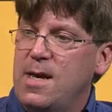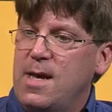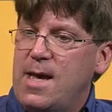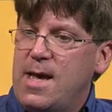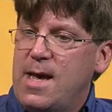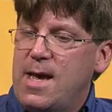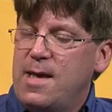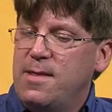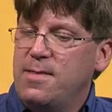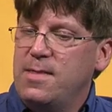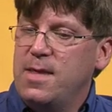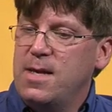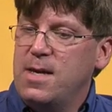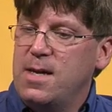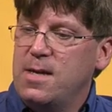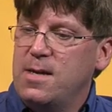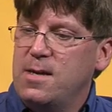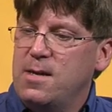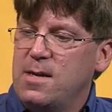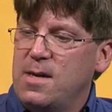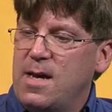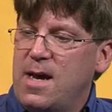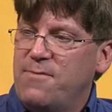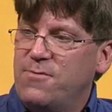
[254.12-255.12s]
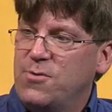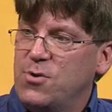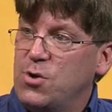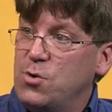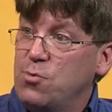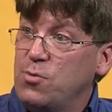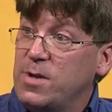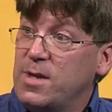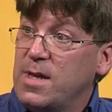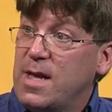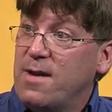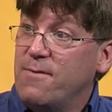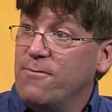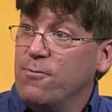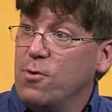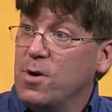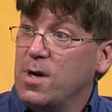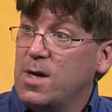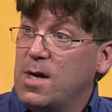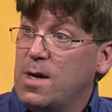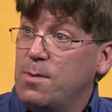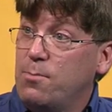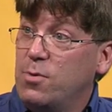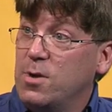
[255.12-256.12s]
and then after doing that for a
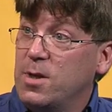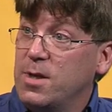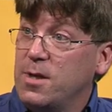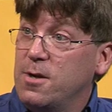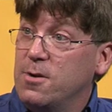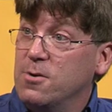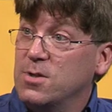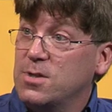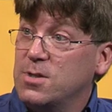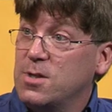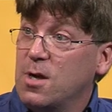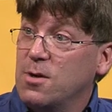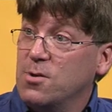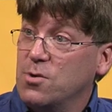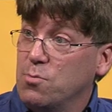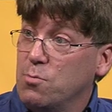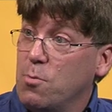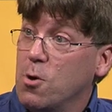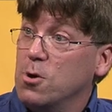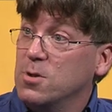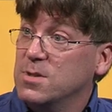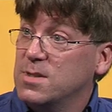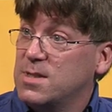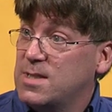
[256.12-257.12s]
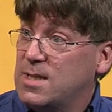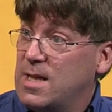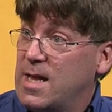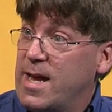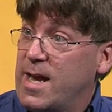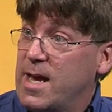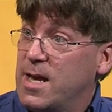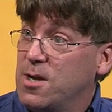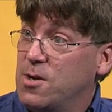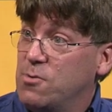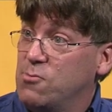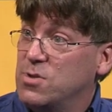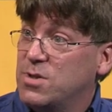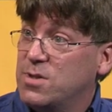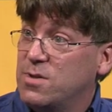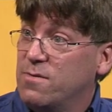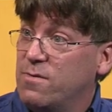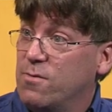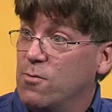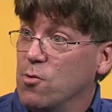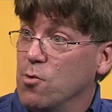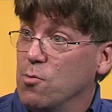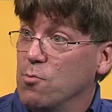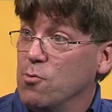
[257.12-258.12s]
couple of years, Dr. Martin Slan, who was the
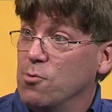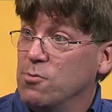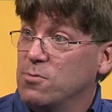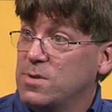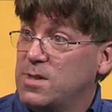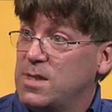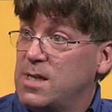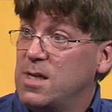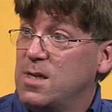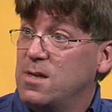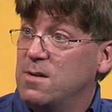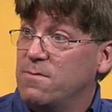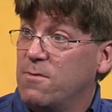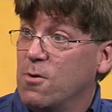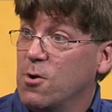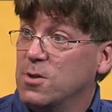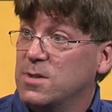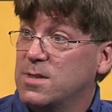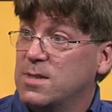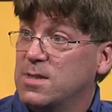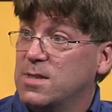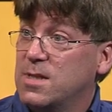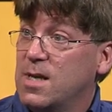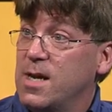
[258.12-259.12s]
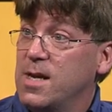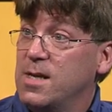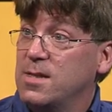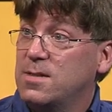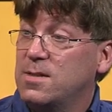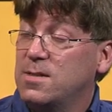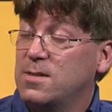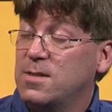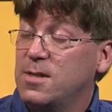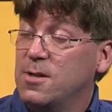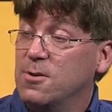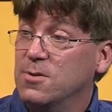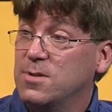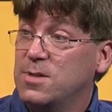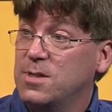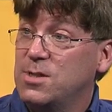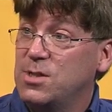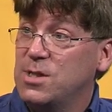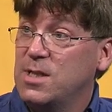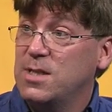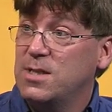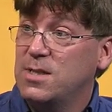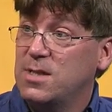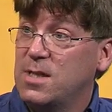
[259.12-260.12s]
former Dean of Arts and Sciences here,
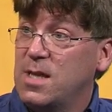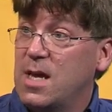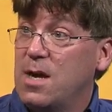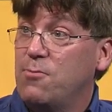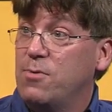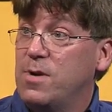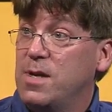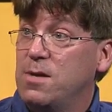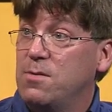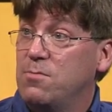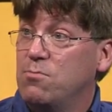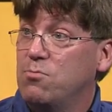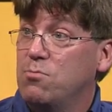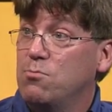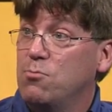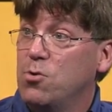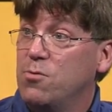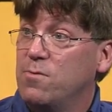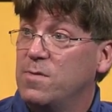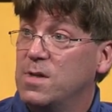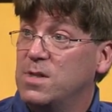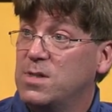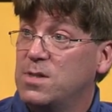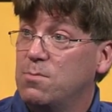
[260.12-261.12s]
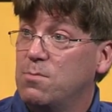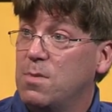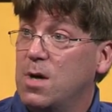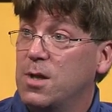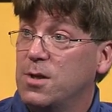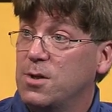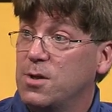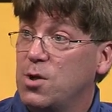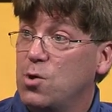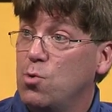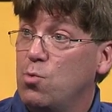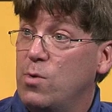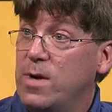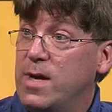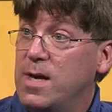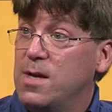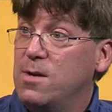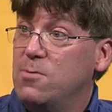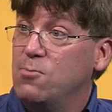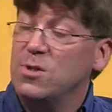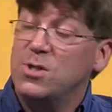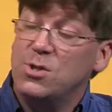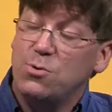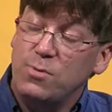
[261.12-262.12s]
suggested that we move into Model
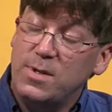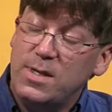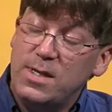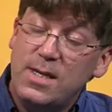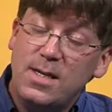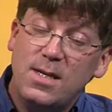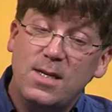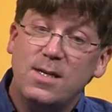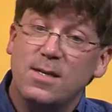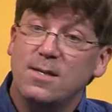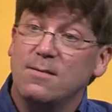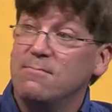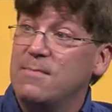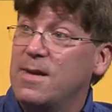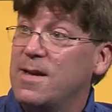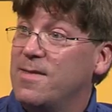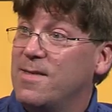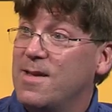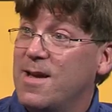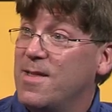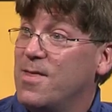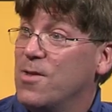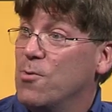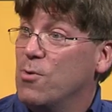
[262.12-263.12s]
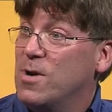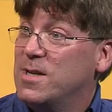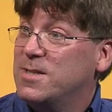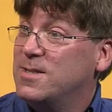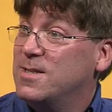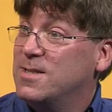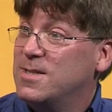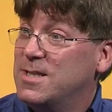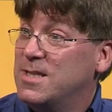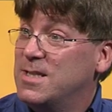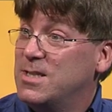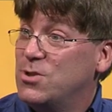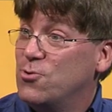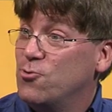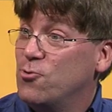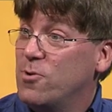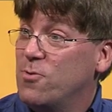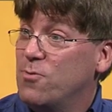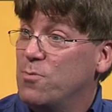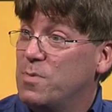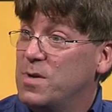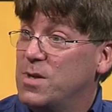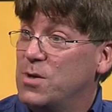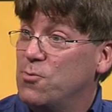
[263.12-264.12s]
UN, which we did, and the rest is history.
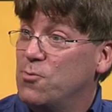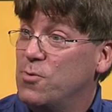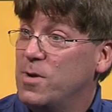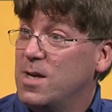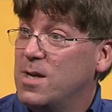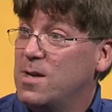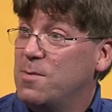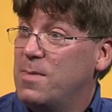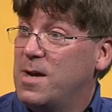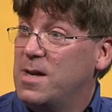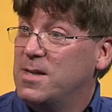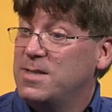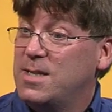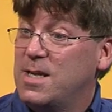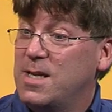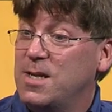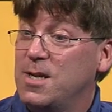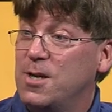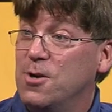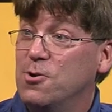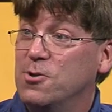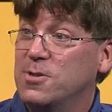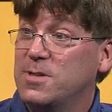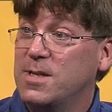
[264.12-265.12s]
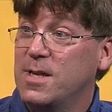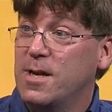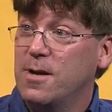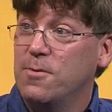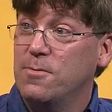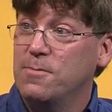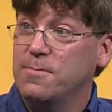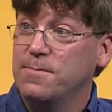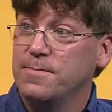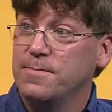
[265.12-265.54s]
We've been doing it about 10 years now.